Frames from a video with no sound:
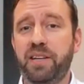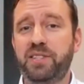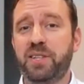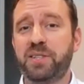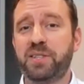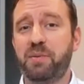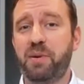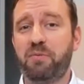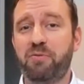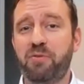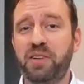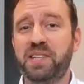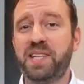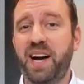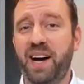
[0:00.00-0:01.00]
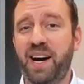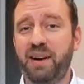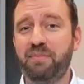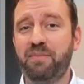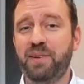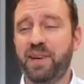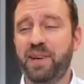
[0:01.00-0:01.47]
I saw something about free
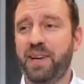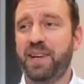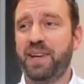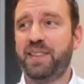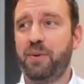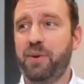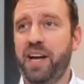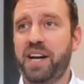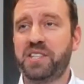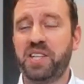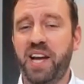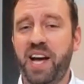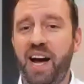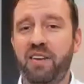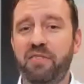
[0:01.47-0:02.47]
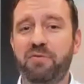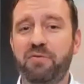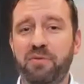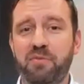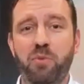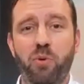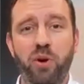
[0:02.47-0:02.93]
time, that we actually have
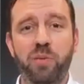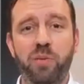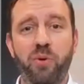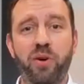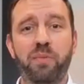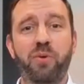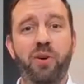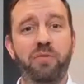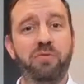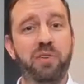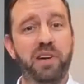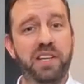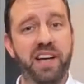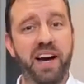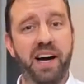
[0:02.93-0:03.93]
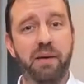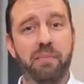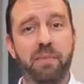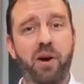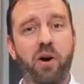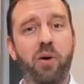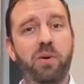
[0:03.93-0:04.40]
more and more and more free time,
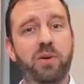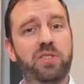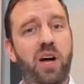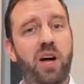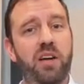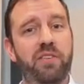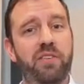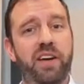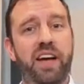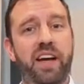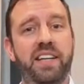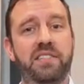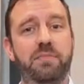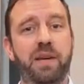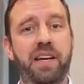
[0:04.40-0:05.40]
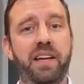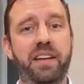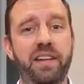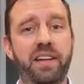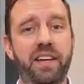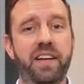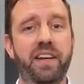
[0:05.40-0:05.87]
but almost all of it has
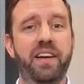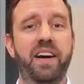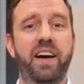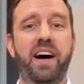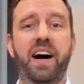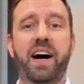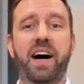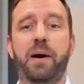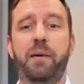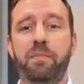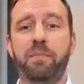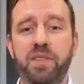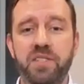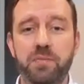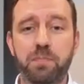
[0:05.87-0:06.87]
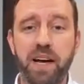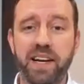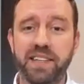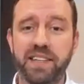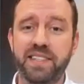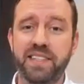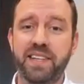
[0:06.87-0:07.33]
been
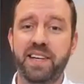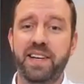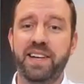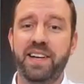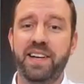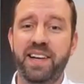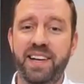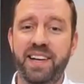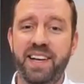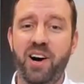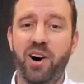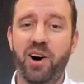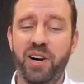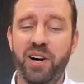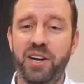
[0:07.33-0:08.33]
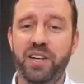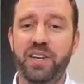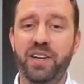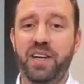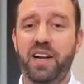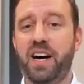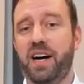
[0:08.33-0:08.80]
spent
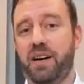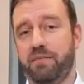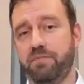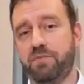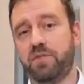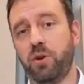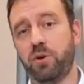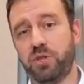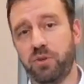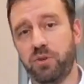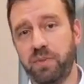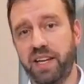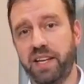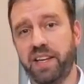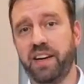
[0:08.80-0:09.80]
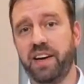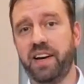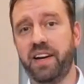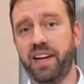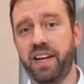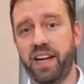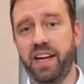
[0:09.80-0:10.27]
on social
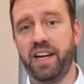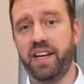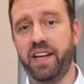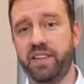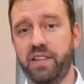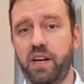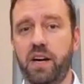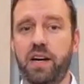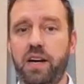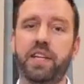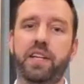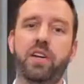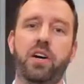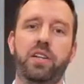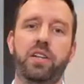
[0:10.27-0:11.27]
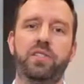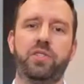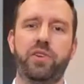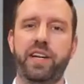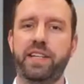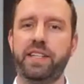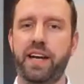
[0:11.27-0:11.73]
media, and they call it
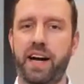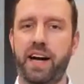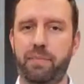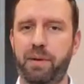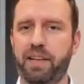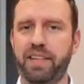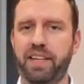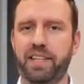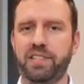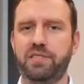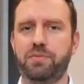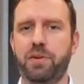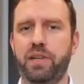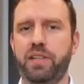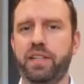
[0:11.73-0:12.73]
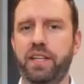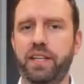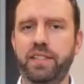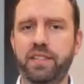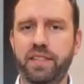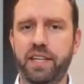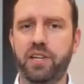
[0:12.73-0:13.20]
screen time, I think is what
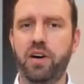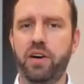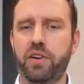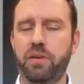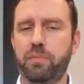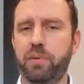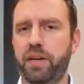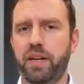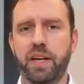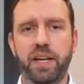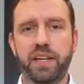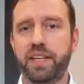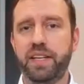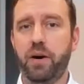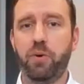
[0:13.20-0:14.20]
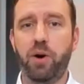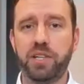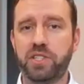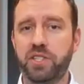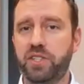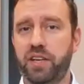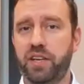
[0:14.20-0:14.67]
they called it. But yeah,
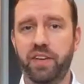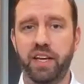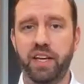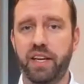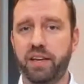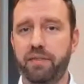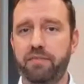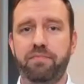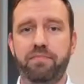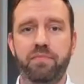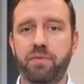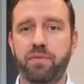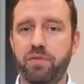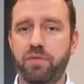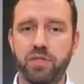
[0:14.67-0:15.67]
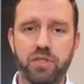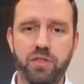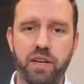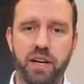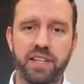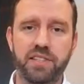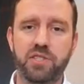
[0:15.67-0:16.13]
watching TV,
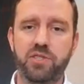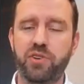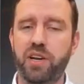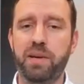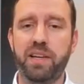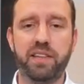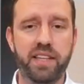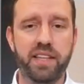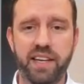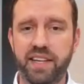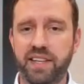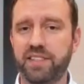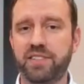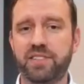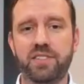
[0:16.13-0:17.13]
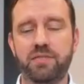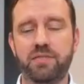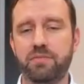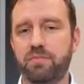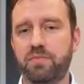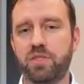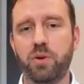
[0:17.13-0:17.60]
streaming things,
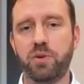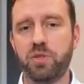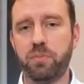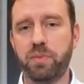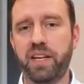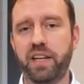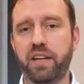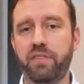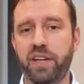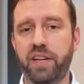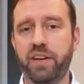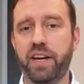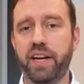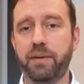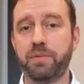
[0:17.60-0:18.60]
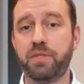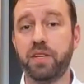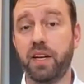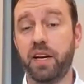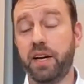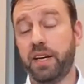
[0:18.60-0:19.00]
social media, video games.